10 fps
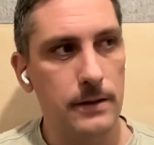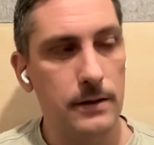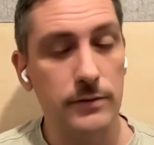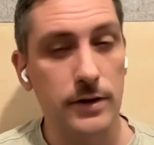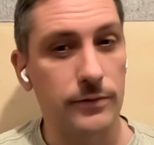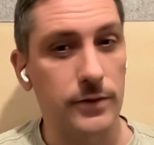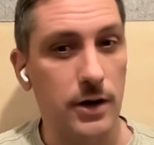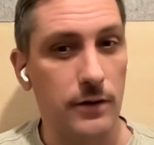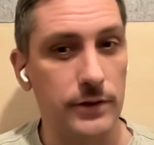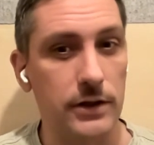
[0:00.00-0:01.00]
even after
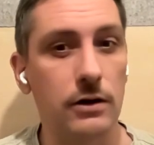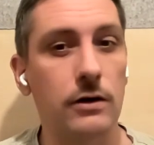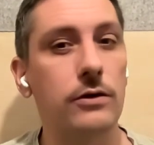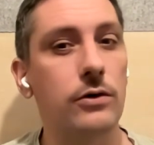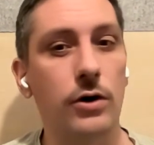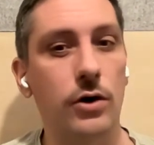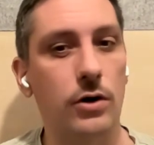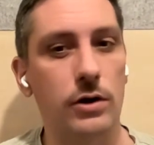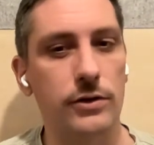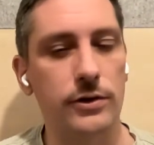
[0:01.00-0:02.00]
half a year, not
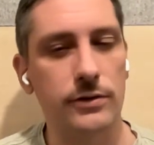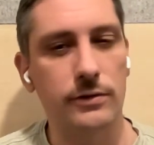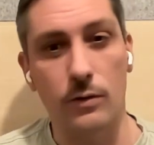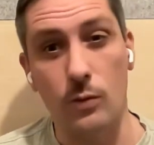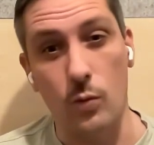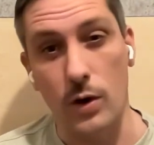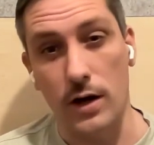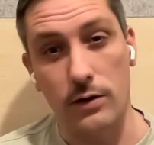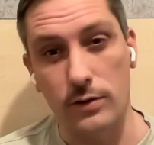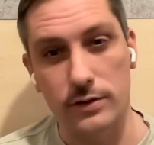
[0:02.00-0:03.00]
all the
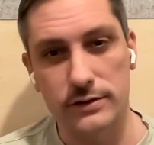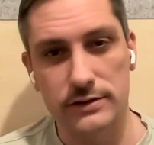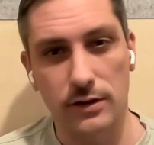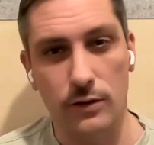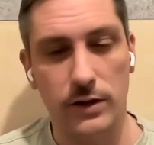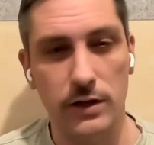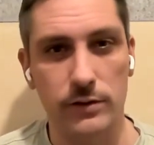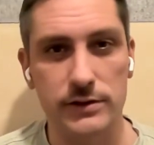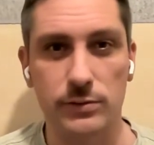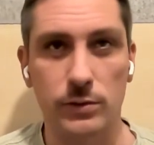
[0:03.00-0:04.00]
100s of
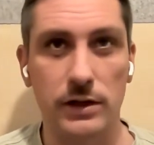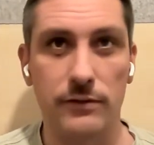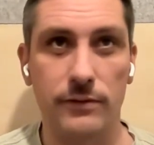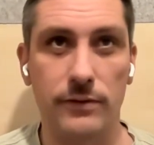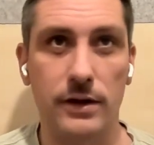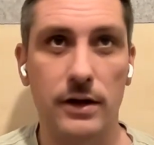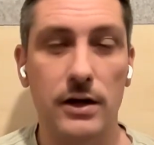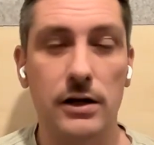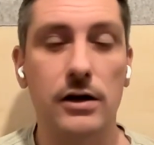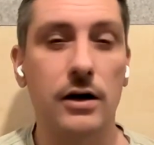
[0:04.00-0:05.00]
keywords will have
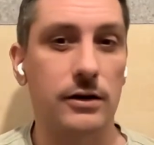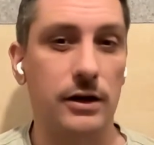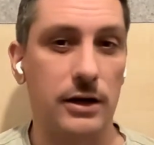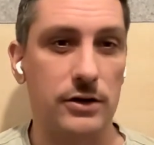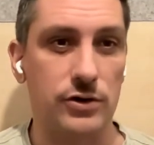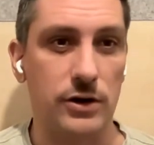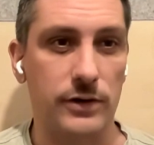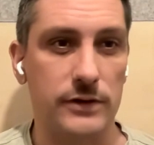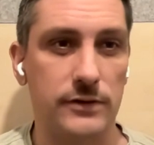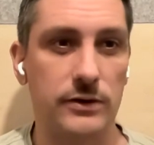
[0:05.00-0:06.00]
gotten any
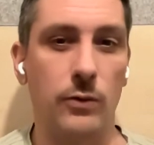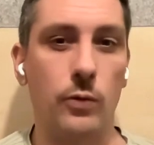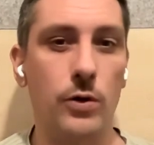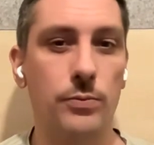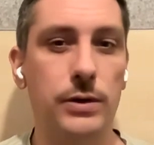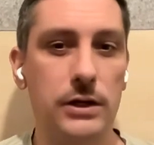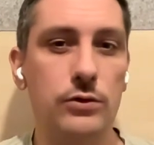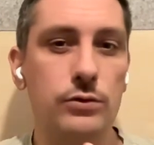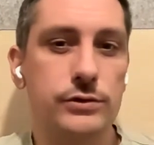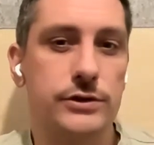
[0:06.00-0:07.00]
traffic. So there will be
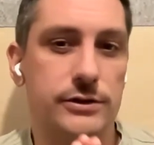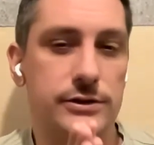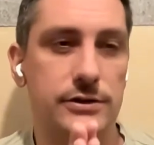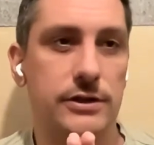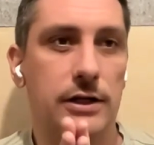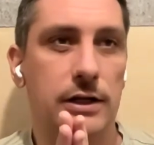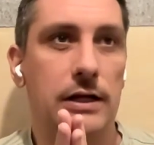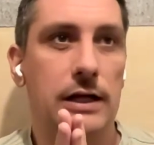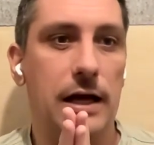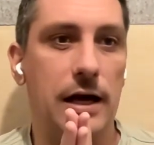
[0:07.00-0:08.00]
losers.
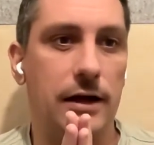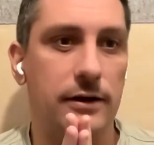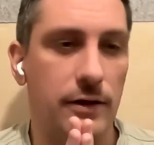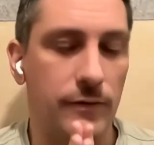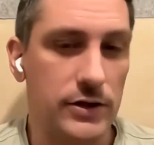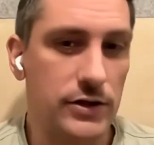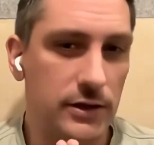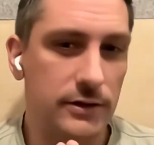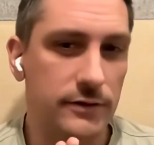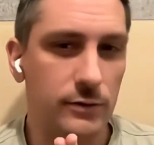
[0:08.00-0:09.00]
And
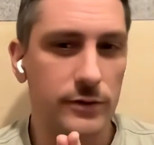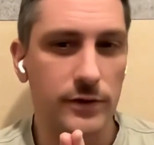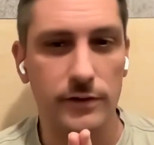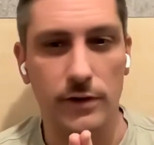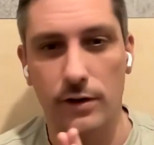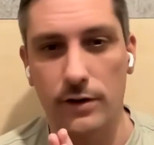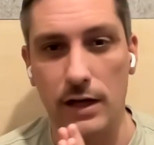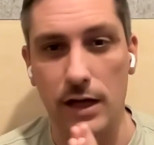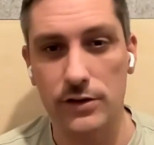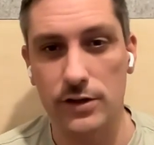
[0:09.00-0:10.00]
eventually, these losers are not
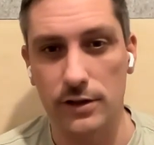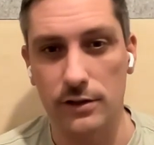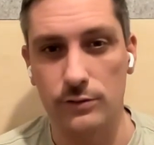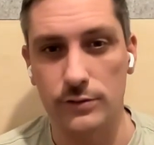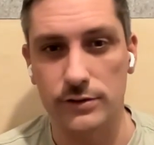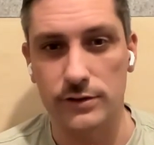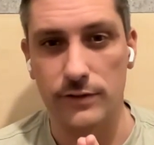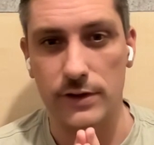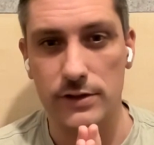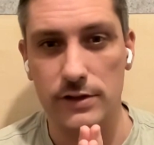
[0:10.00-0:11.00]
actually losers.
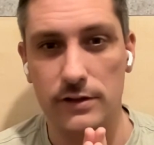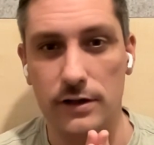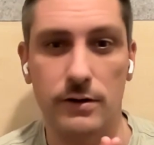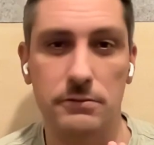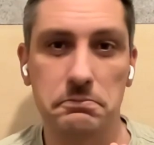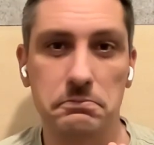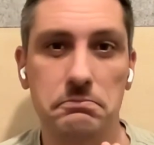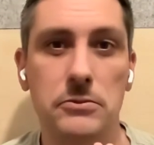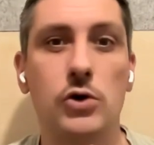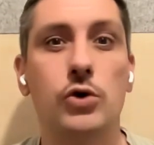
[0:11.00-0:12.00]
Eventually, they are
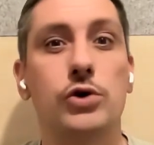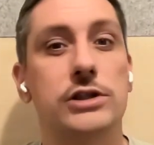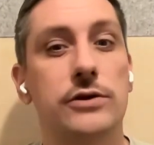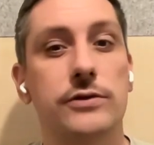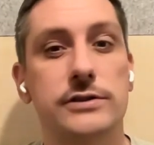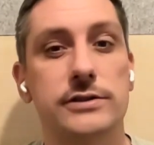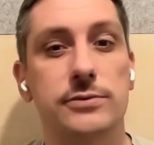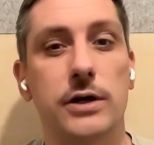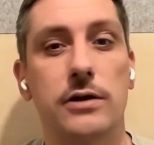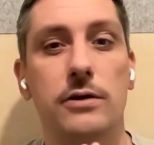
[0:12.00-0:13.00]
good keywords as
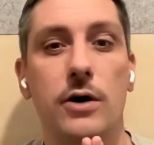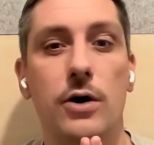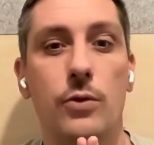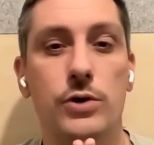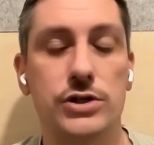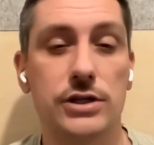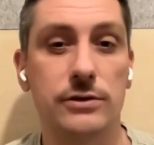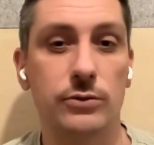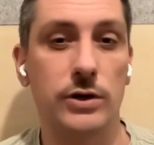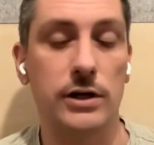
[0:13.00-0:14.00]
well, which
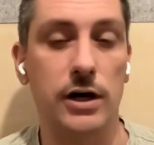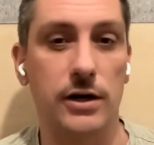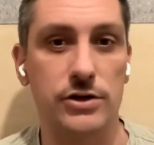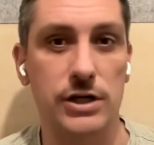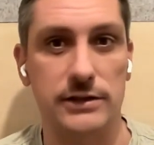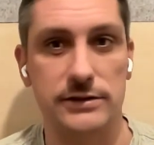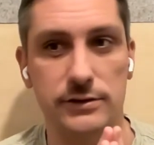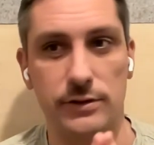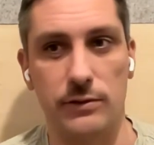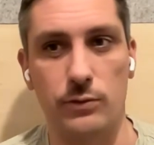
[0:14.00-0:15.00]
didn't really got a chance.
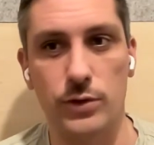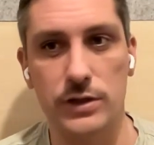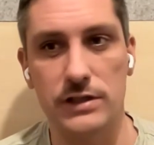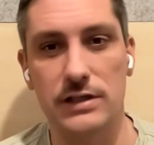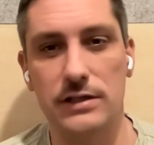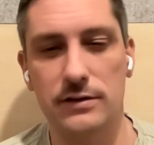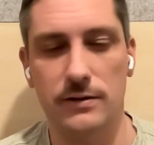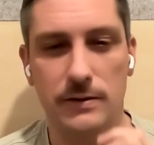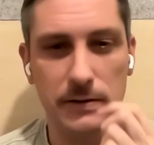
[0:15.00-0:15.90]
So they would need